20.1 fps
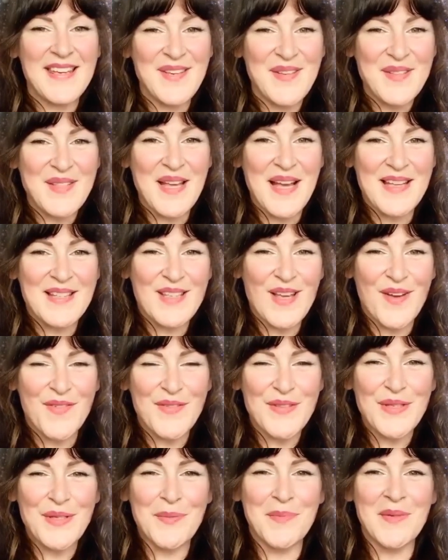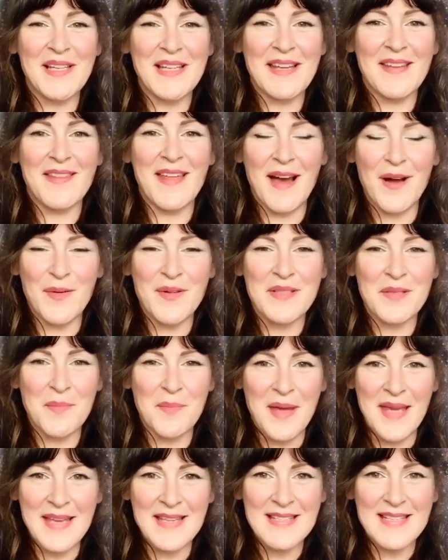you, Science Officer Millie. That was
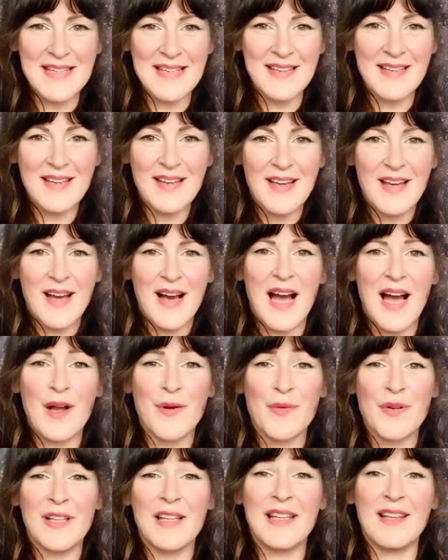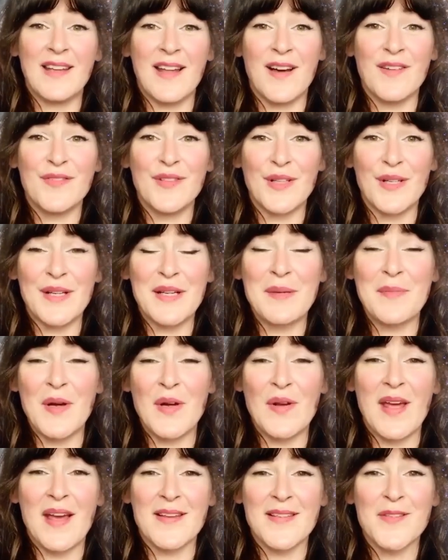amazing. I really love learning
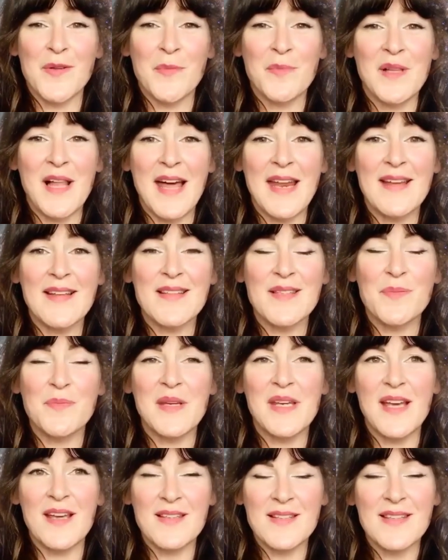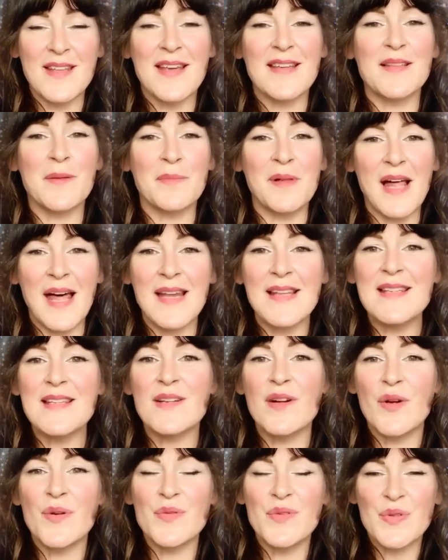about exoplanets because, like the planets
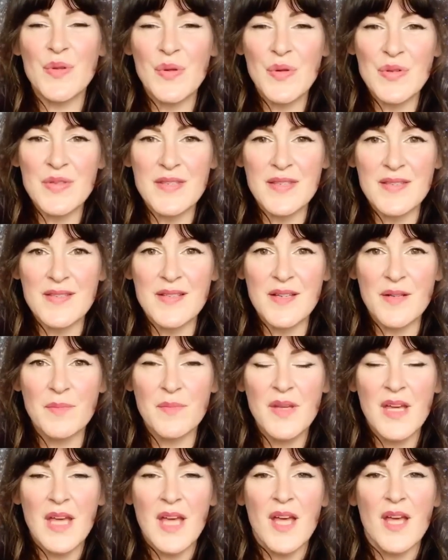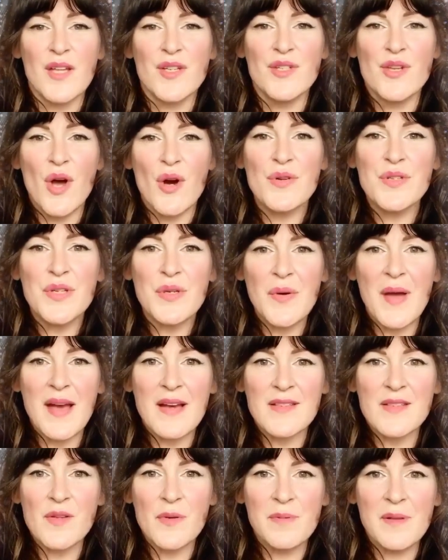in our own solar system, no two
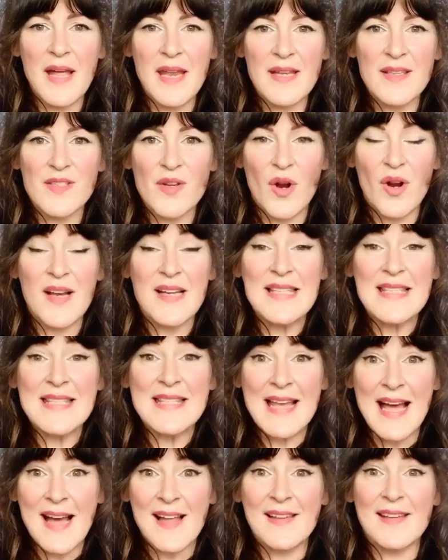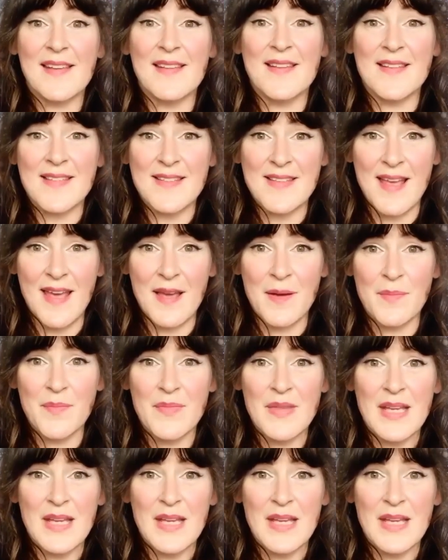exoplanets are exactly the same.